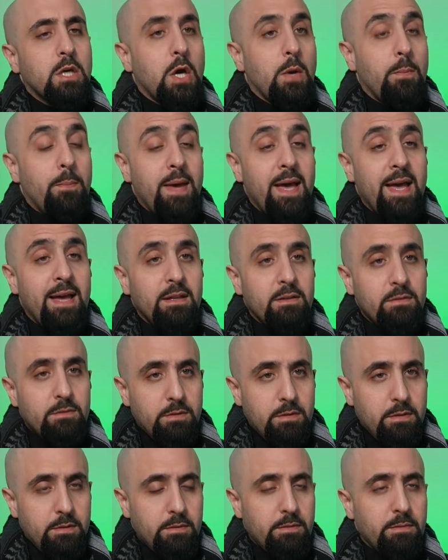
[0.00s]

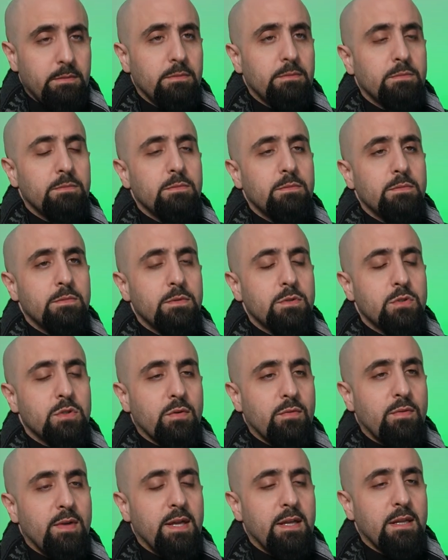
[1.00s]
command
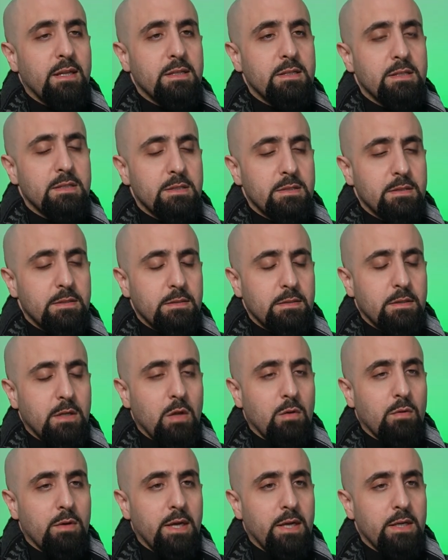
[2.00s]
surveillance
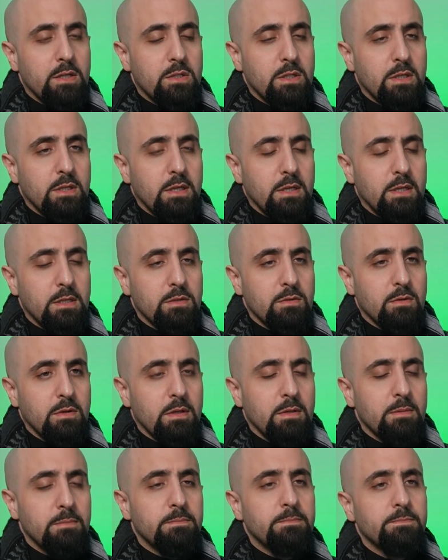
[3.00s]
location in
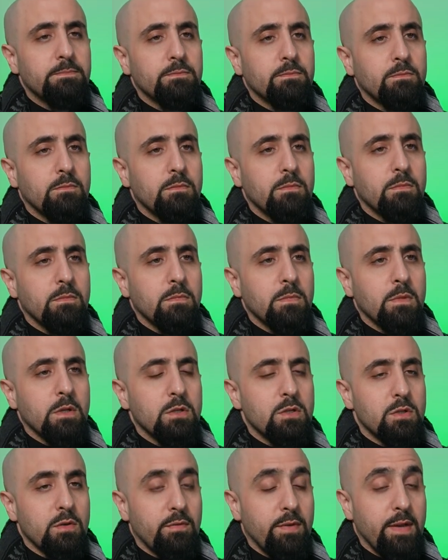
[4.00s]
Israel.
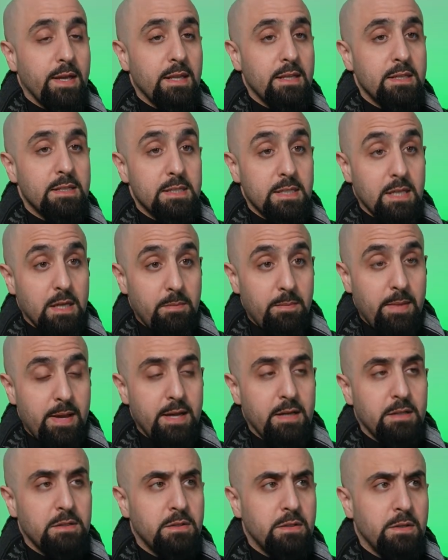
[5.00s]
Surveillance
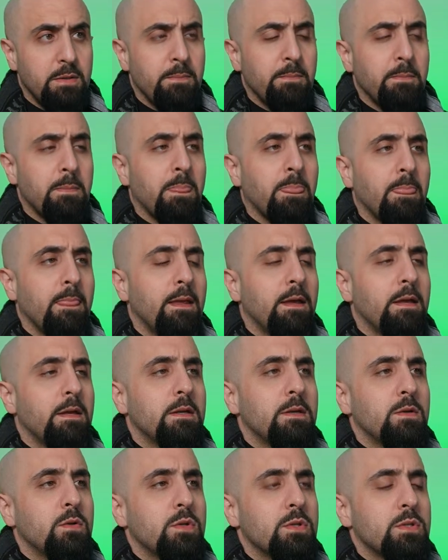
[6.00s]
command
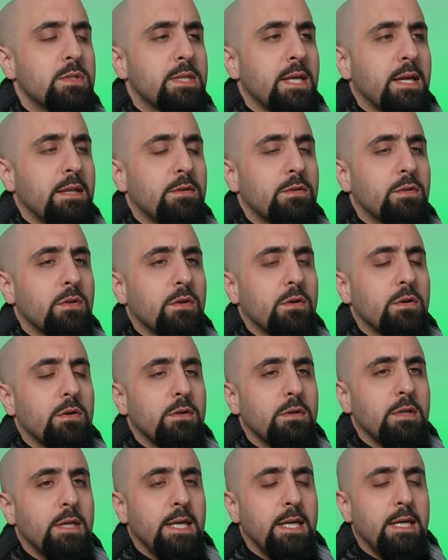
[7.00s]
center
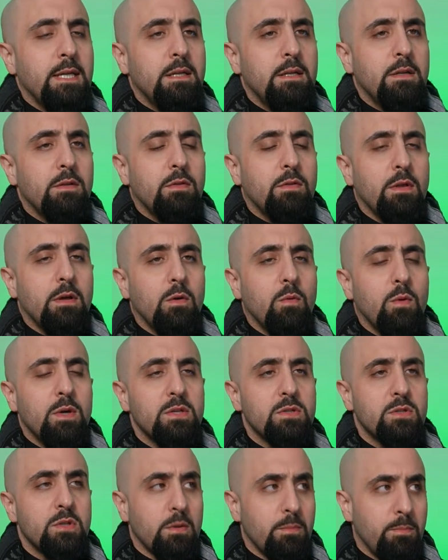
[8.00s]
in the
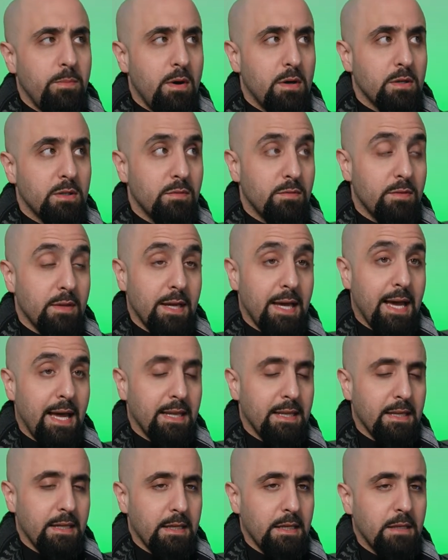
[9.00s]
western part of the
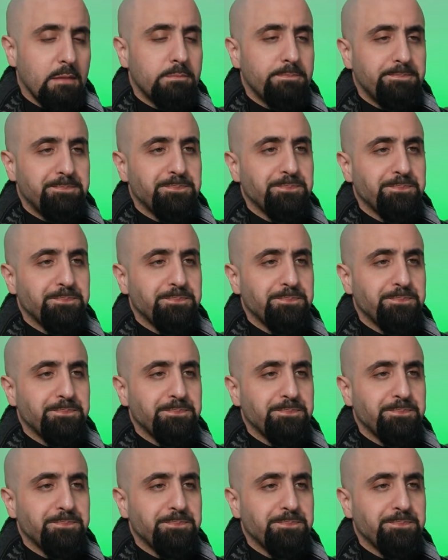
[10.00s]
Galilee,